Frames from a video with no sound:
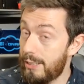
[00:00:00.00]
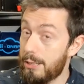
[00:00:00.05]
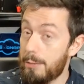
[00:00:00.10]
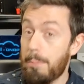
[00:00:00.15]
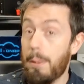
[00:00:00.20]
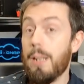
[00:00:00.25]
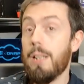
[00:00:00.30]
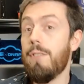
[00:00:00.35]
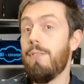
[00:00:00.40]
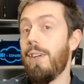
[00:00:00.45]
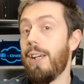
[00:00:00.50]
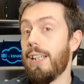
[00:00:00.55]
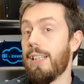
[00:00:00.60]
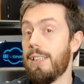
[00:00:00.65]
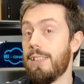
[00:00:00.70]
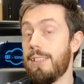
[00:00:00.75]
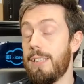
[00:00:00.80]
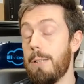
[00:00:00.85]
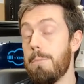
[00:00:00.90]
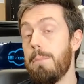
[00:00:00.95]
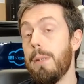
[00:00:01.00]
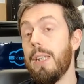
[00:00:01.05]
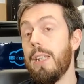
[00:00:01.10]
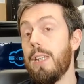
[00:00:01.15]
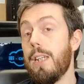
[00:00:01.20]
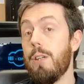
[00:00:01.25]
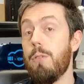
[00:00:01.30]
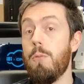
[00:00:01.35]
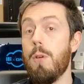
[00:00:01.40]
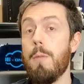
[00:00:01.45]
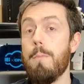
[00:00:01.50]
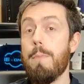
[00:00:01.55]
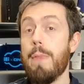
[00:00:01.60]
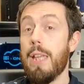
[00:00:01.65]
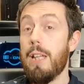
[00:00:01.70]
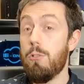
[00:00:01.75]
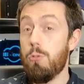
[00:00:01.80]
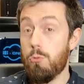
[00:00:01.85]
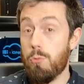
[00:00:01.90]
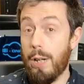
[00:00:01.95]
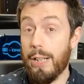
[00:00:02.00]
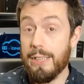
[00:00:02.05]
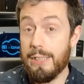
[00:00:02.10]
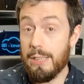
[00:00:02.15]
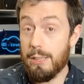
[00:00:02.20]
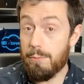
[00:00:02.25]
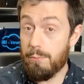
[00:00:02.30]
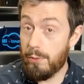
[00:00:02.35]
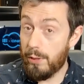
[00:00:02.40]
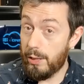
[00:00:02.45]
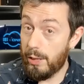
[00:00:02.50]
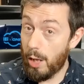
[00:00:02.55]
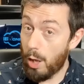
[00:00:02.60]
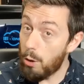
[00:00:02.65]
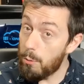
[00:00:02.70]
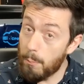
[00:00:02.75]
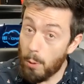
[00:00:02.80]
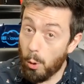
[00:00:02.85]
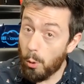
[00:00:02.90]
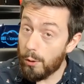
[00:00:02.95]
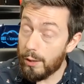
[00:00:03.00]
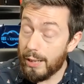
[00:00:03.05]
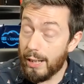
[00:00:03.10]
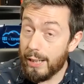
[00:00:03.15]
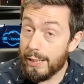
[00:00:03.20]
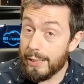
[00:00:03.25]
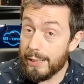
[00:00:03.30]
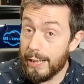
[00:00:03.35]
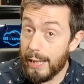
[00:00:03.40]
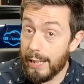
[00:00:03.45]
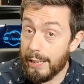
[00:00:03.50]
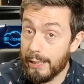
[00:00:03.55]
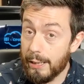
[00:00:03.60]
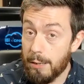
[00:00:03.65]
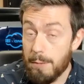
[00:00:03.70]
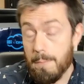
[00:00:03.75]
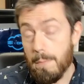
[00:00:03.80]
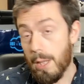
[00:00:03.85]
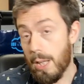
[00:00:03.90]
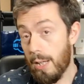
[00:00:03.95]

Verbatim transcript: despite the fact the CPU is rated for no more than 8 gig,